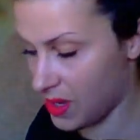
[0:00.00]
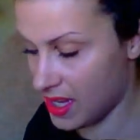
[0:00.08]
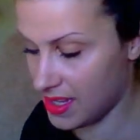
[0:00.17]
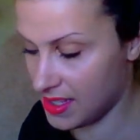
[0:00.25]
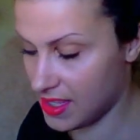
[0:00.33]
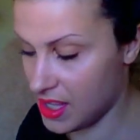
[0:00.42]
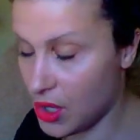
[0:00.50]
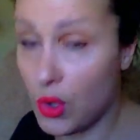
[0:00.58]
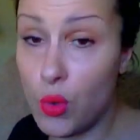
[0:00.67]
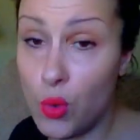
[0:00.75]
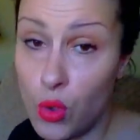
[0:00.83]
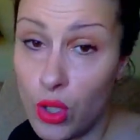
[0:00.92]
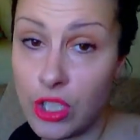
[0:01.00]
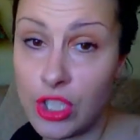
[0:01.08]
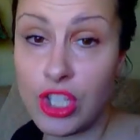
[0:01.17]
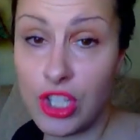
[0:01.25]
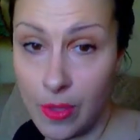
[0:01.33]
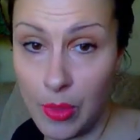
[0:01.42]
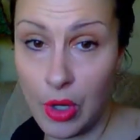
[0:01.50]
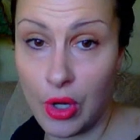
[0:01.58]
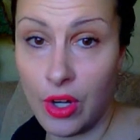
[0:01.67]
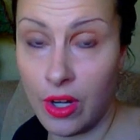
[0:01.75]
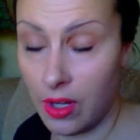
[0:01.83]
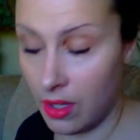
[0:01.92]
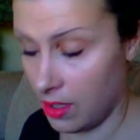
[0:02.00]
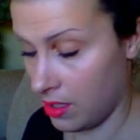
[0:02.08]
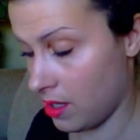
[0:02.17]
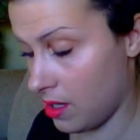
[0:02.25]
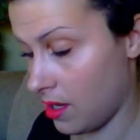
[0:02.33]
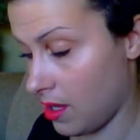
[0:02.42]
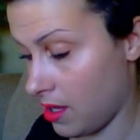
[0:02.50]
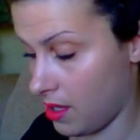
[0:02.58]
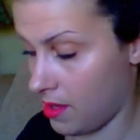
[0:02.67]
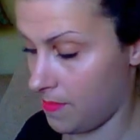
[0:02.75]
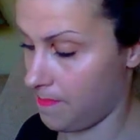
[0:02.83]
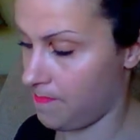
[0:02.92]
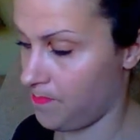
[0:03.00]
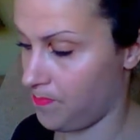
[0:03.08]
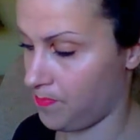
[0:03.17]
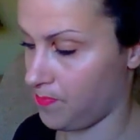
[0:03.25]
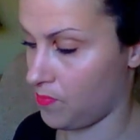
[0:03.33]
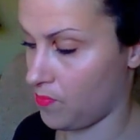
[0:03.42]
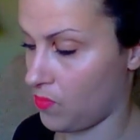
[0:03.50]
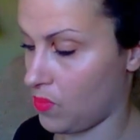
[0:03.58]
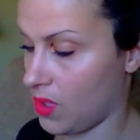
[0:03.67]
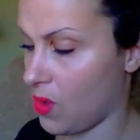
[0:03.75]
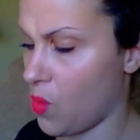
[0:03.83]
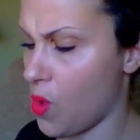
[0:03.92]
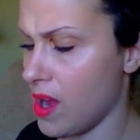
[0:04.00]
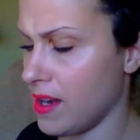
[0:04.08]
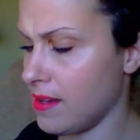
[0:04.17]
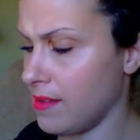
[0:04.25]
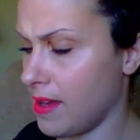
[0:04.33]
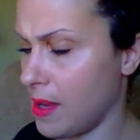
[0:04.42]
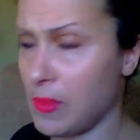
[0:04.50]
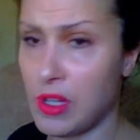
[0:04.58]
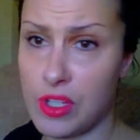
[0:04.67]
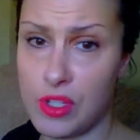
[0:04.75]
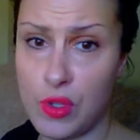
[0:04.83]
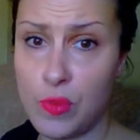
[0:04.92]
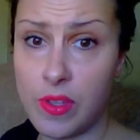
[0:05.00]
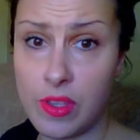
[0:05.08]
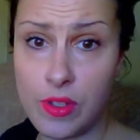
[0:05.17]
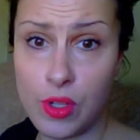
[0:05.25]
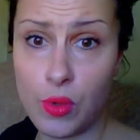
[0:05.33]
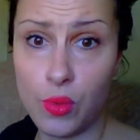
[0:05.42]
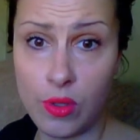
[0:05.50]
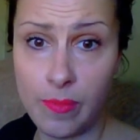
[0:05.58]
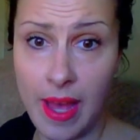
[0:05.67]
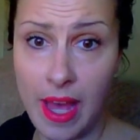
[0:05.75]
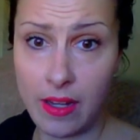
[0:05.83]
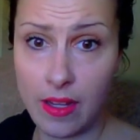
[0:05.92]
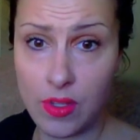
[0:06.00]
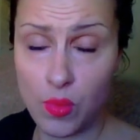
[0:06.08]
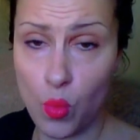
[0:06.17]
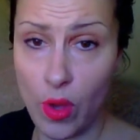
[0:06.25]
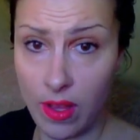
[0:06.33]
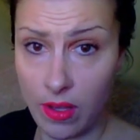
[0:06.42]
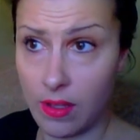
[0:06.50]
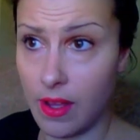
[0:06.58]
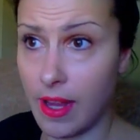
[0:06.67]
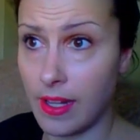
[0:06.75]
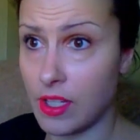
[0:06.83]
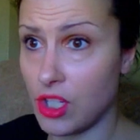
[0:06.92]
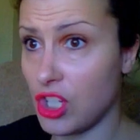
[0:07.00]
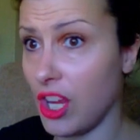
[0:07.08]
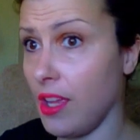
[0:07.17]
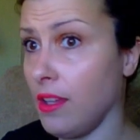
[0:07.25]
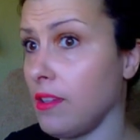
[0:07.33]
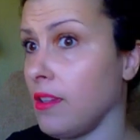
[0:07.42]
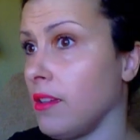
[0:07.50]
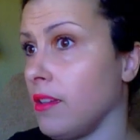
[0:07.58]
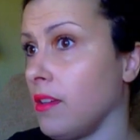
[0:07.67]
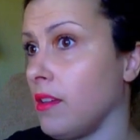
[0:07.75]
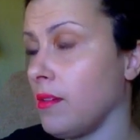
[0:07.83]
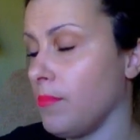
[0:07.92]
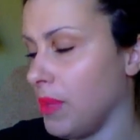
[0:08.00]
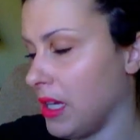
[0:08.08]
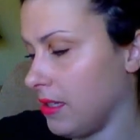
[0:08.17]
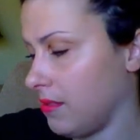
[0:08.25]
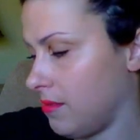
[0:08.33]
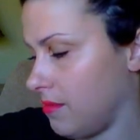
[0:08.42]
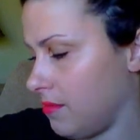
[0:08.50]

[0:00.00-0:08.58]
one is the Cool Shimmer one. I'm going to assume that there's a Cool Matte as well. I didn't check, but